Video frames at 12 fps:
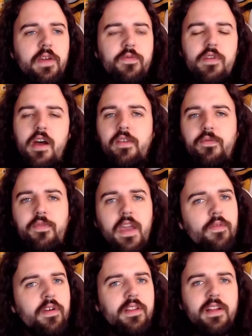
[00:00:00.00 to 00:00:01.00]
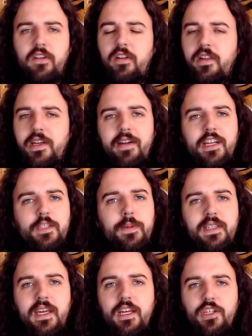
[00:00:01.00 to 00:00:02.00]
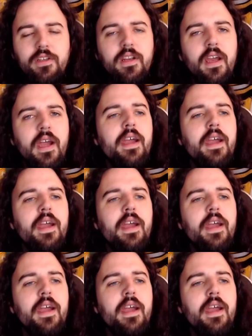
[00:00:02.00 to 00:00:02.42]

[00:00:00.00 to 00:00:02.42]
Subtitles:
if not the favorite. That's a clear expectation.